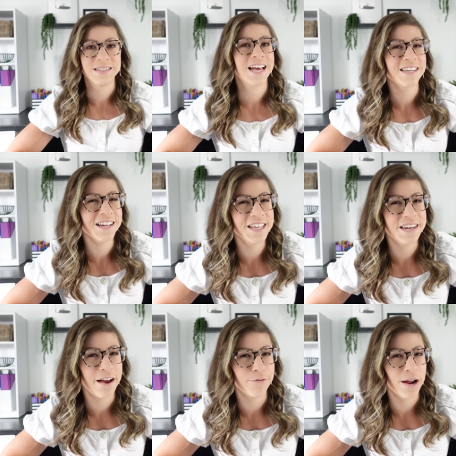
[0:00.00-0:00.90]
Technically
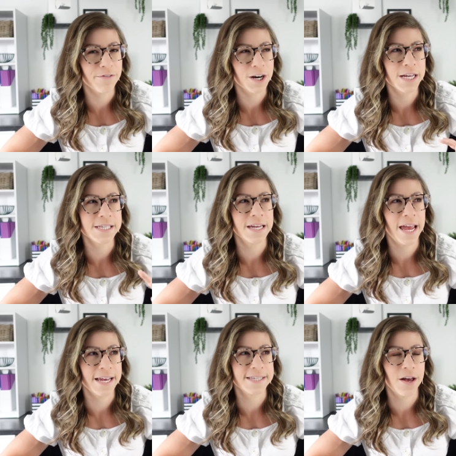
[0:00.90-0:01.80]
not forever, because it
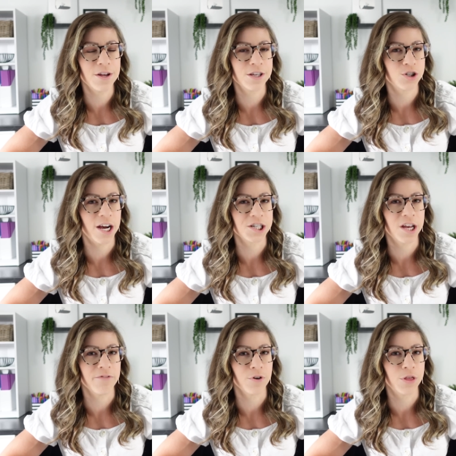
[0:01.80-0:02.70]
hangs out in the trash
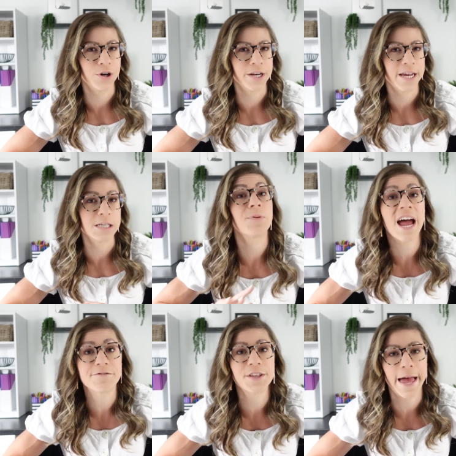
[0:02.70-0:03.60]
can for thirty days, but
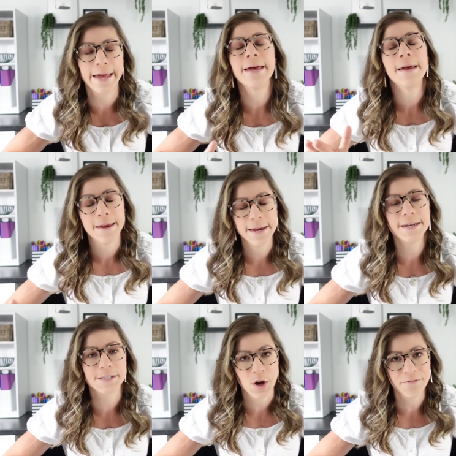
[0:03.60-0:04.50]
after that,
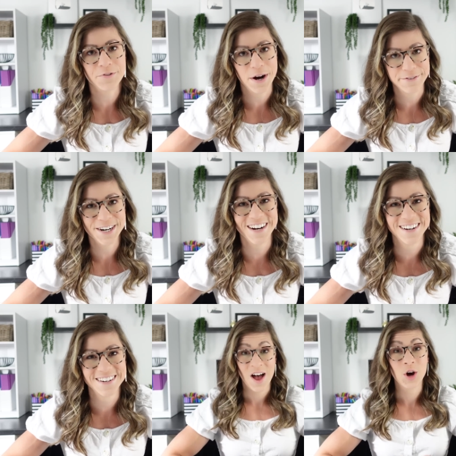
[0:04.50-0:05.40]
it is gone forever.
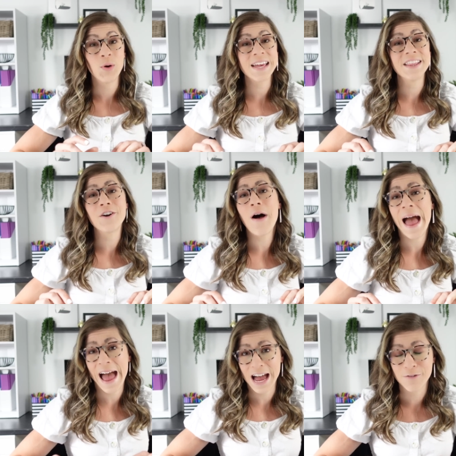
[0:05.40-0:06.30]
A quick little
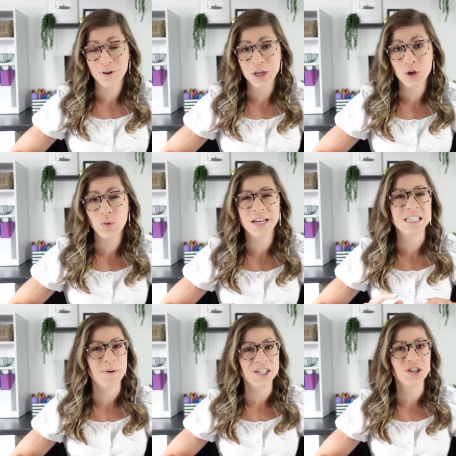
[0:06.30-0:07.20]
hack for you,
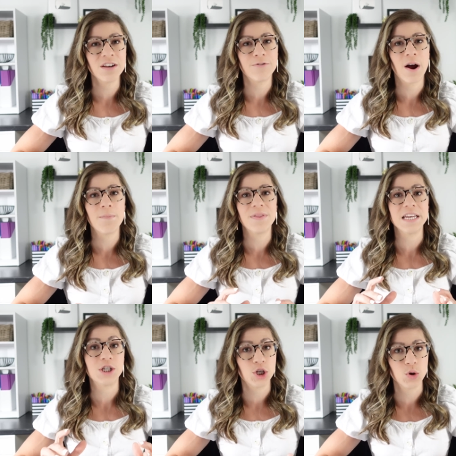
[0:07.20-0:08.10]
especially from
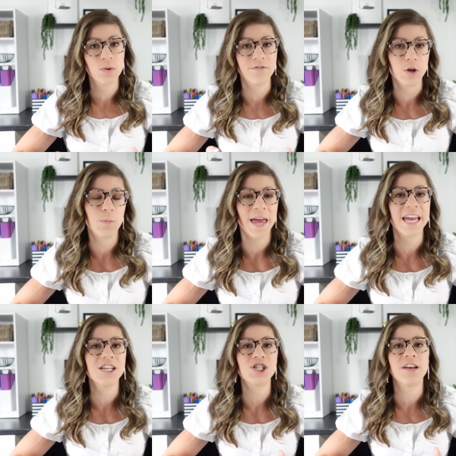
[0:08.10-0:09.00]
the To Review
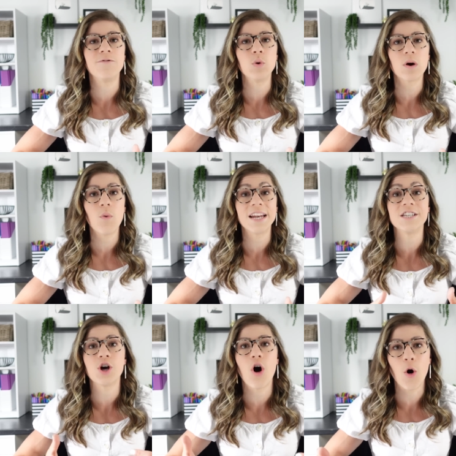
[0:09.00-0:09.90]
page, if you are
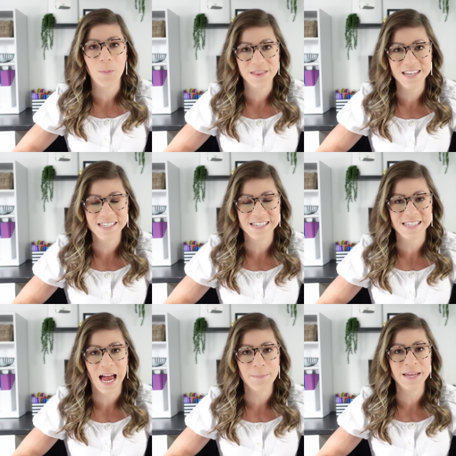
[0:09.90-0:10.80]
wanting to open these
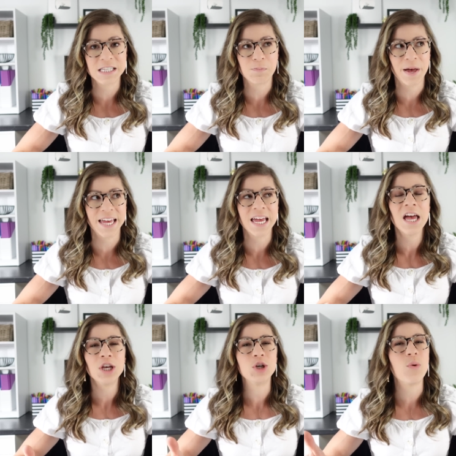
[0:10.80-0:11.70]
assignments, but
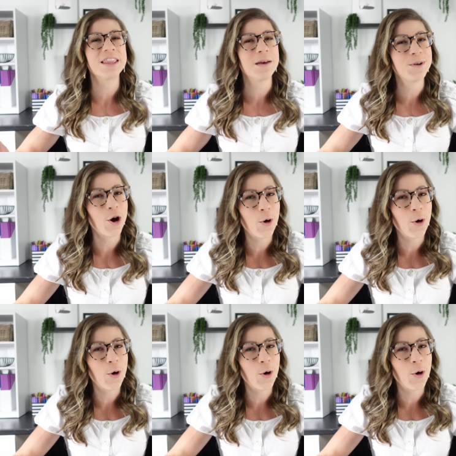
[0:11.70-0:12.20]
you want them to